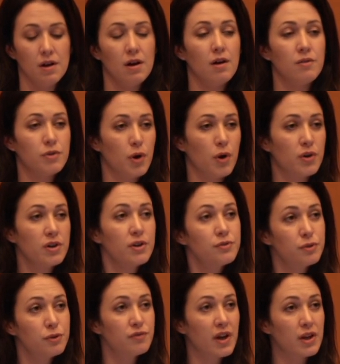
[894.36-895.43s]
of yogurt,
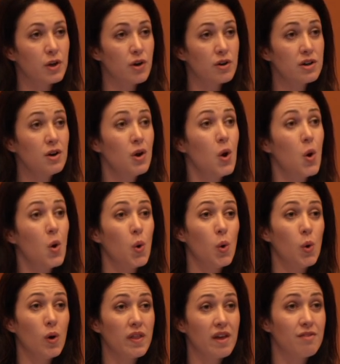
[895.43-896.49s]
full-fat yogurt,
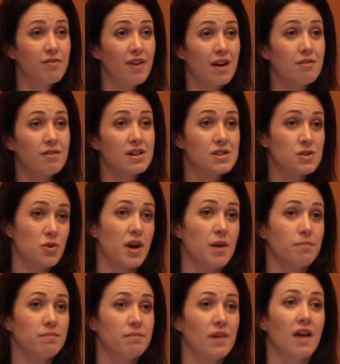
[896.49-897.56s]
or their favourite is
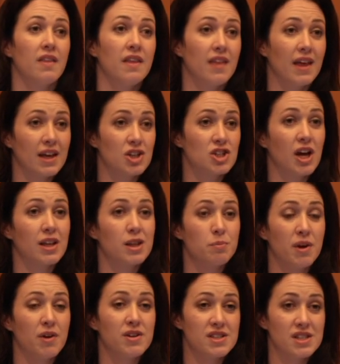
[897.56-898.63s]
cream. And then they can chuck the
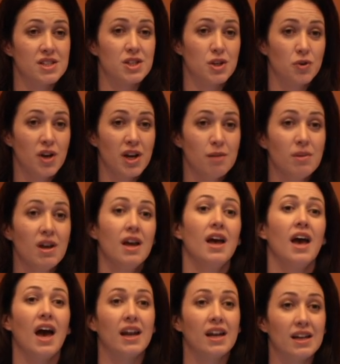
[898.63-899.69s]
berries into the cream,
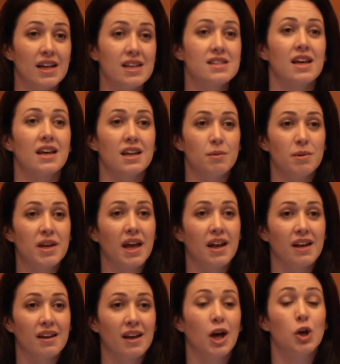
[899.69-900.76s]
and at least they're going to be
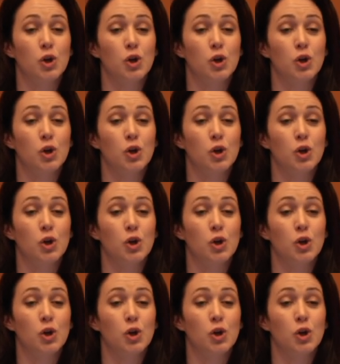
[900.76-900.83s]
getting a